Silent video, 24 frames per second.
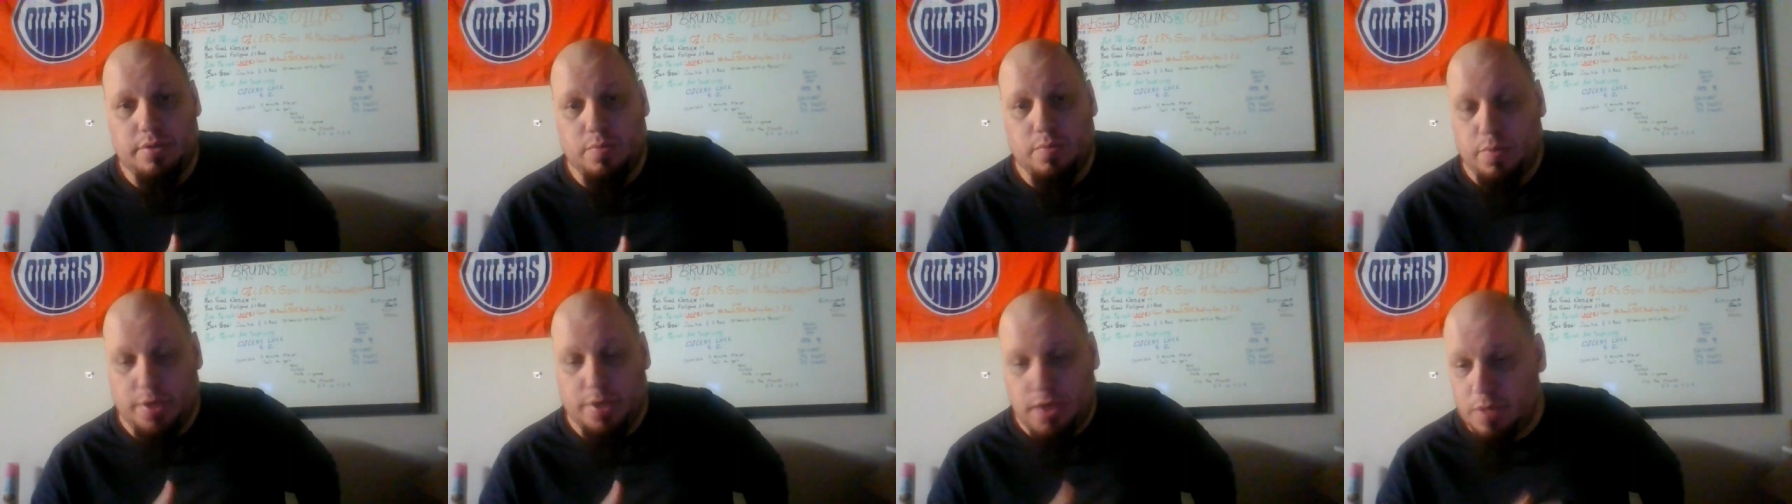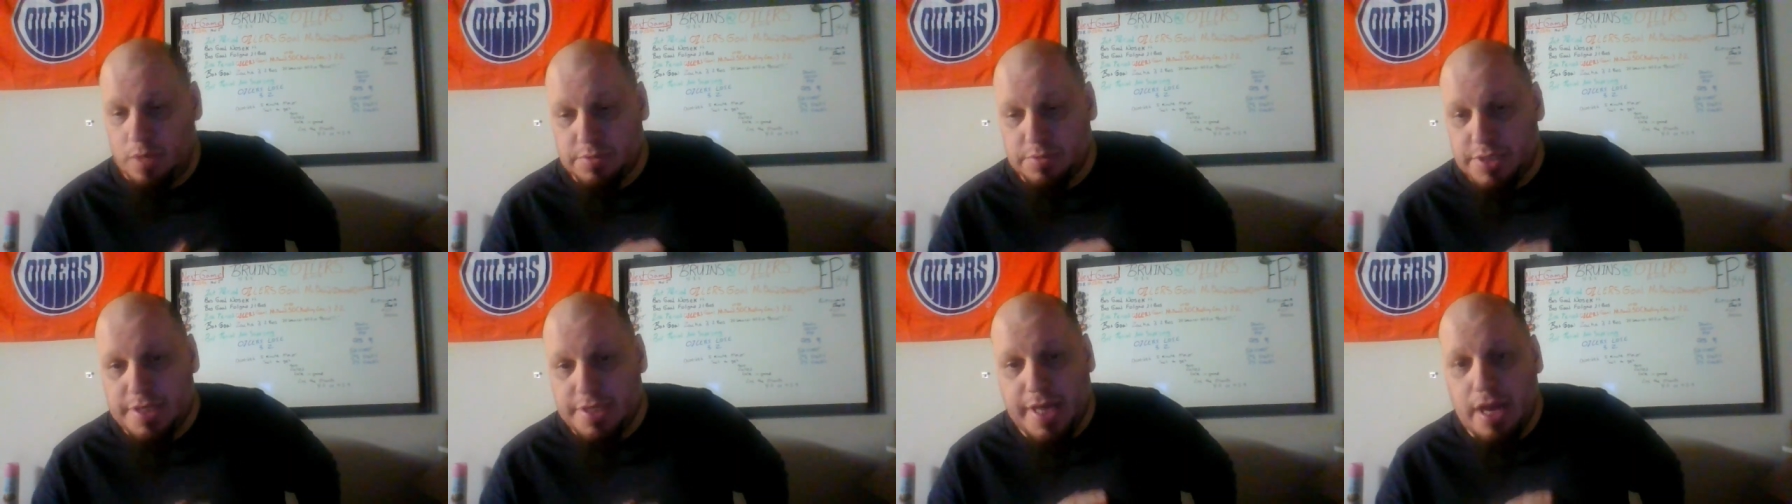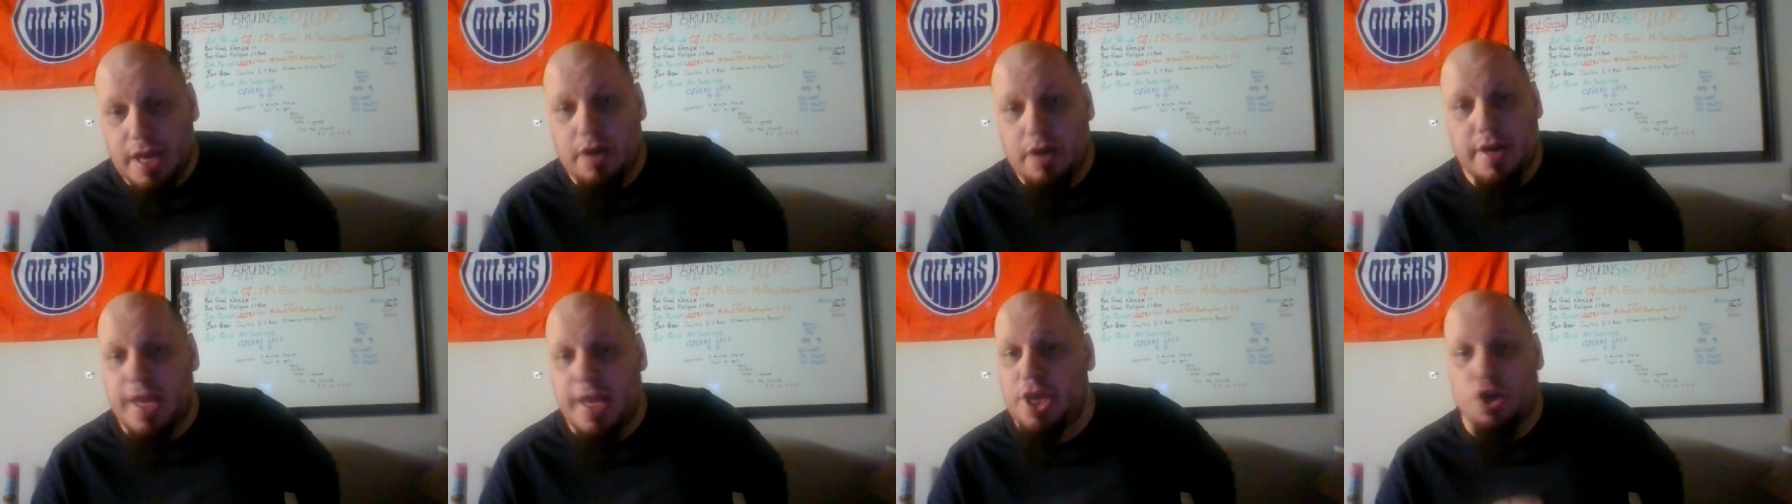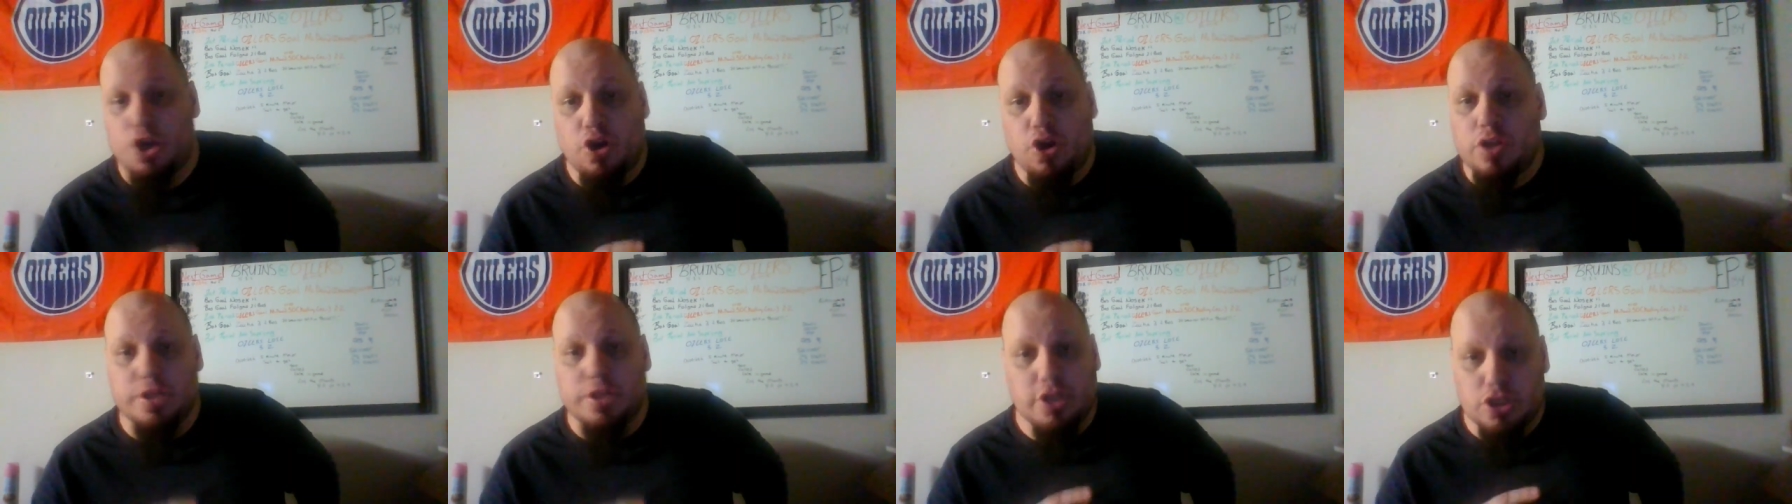When it comes to Desharnais,
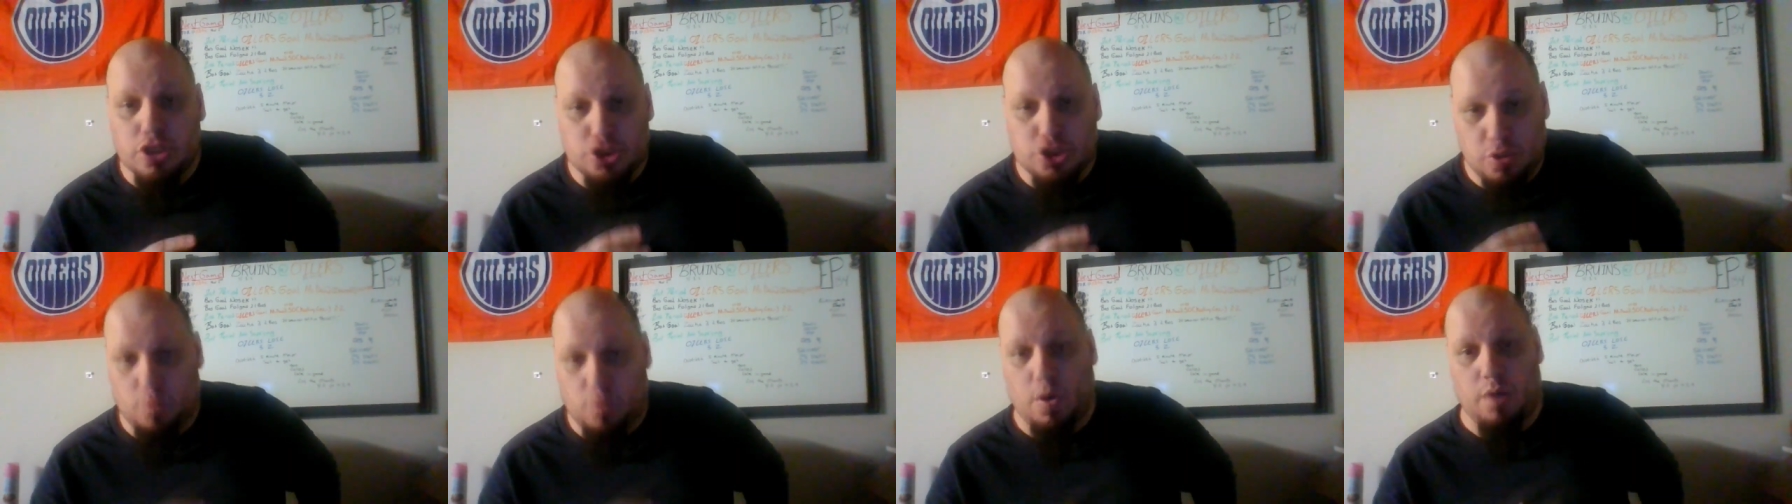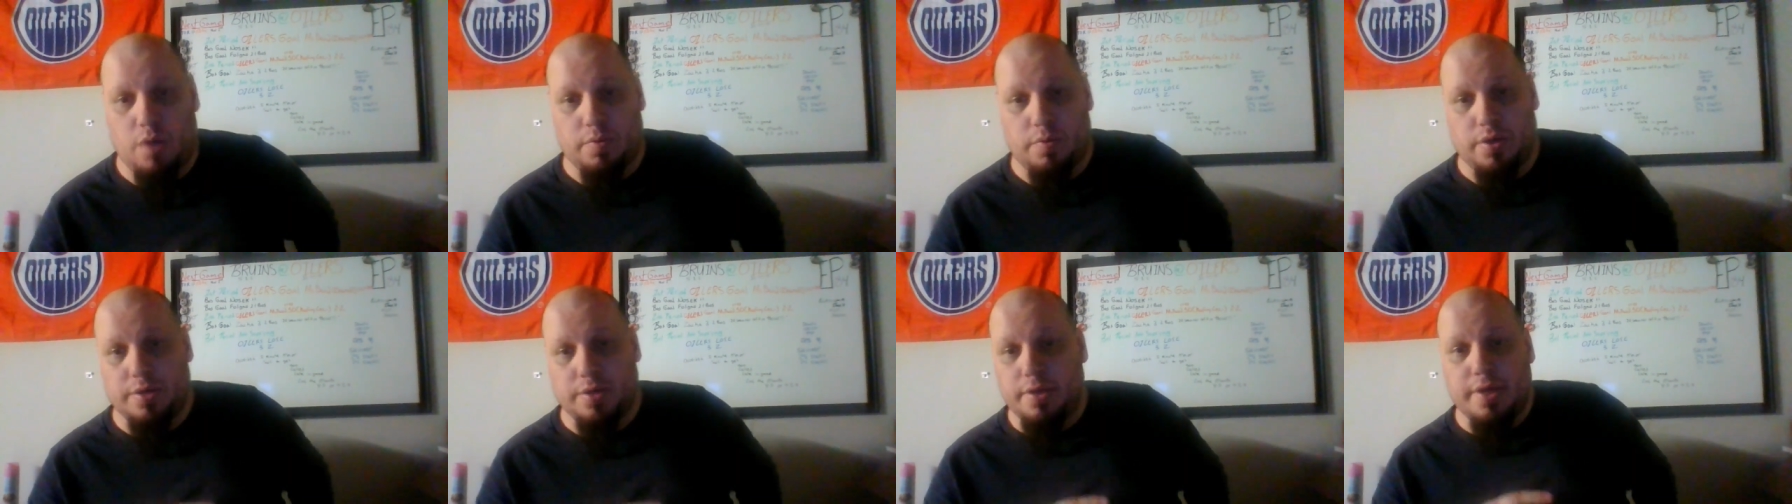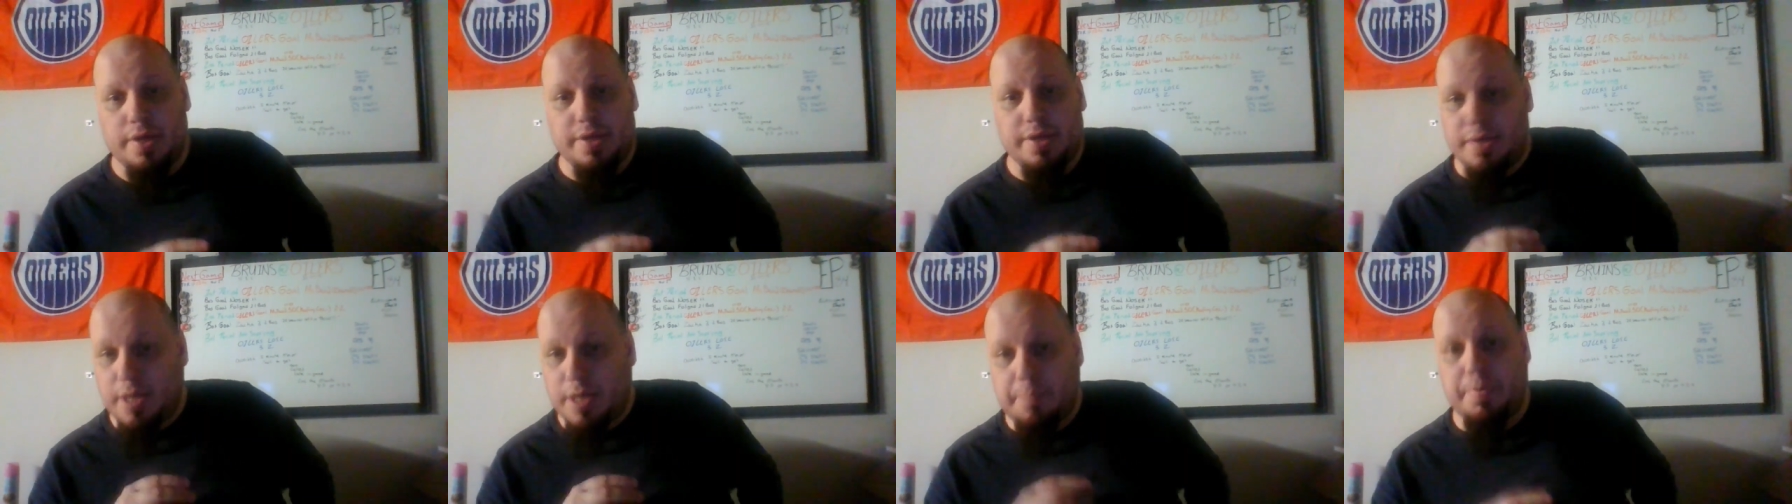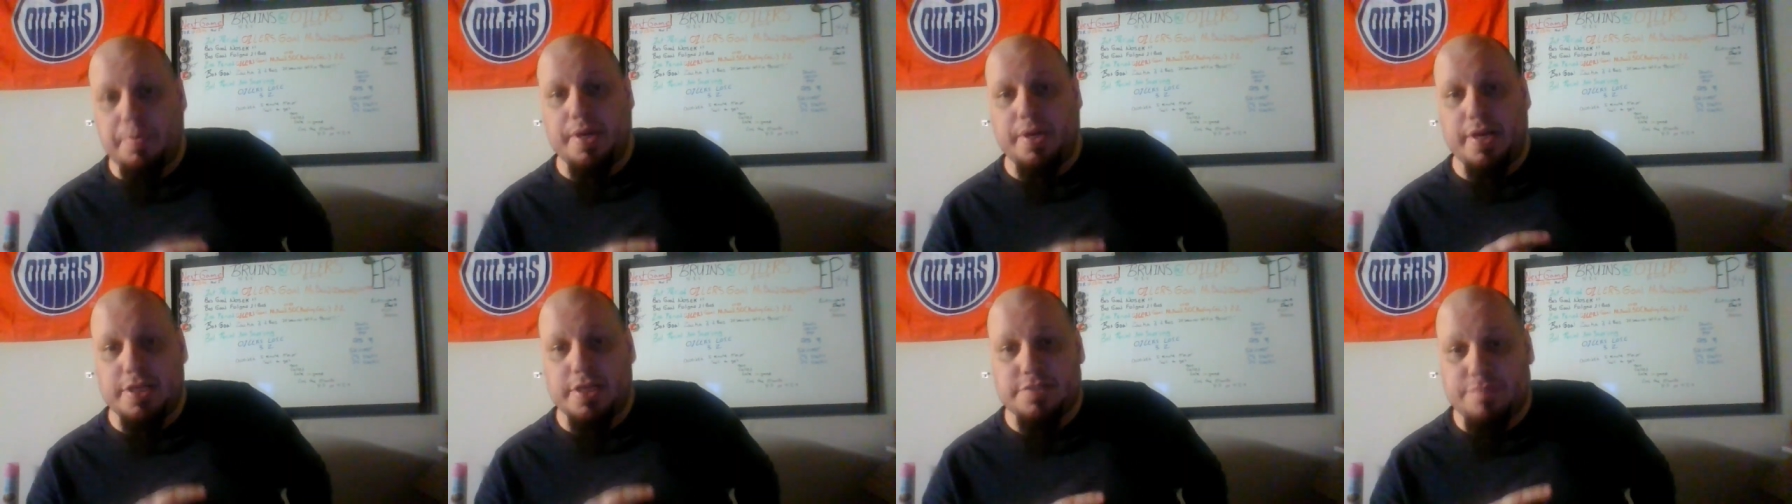you're a little chihuahua
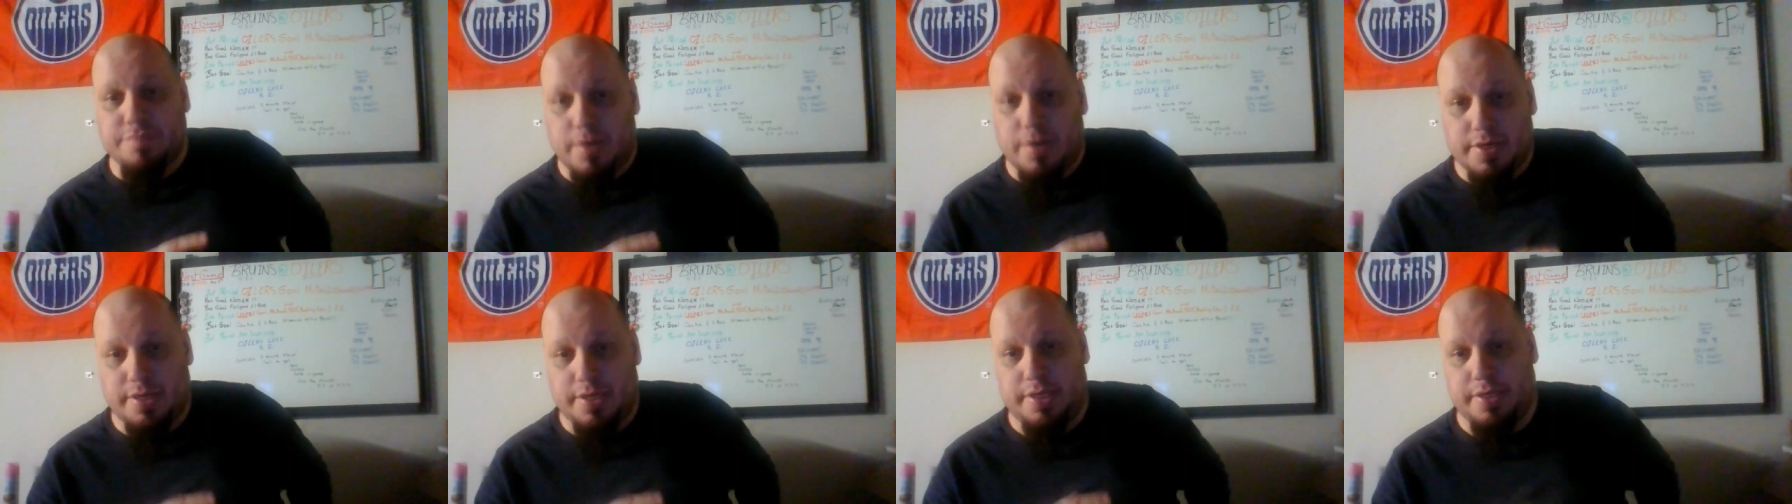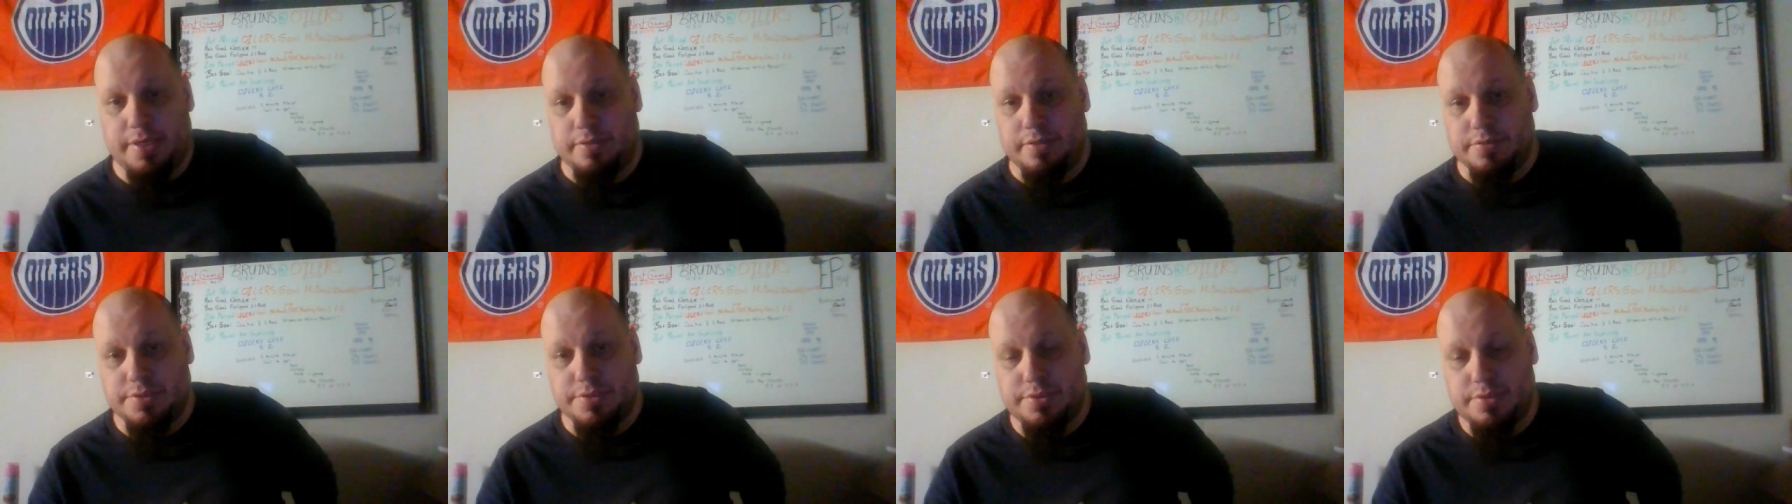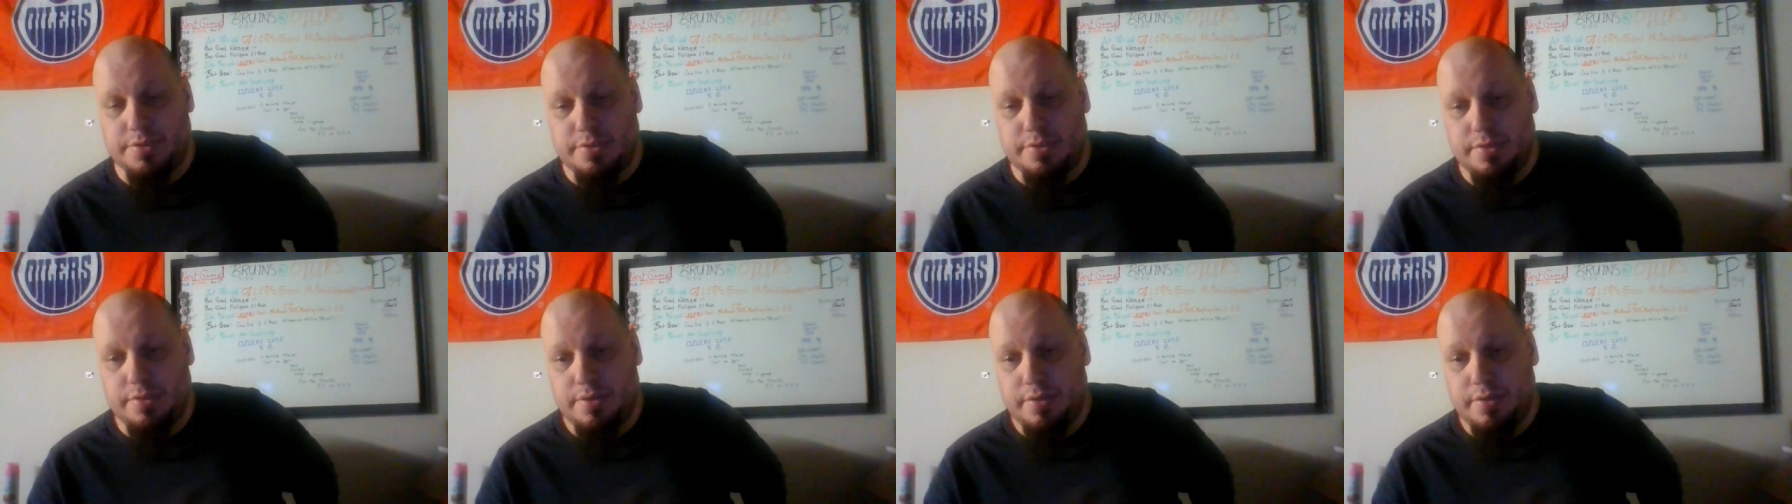nipping at his fucking heels.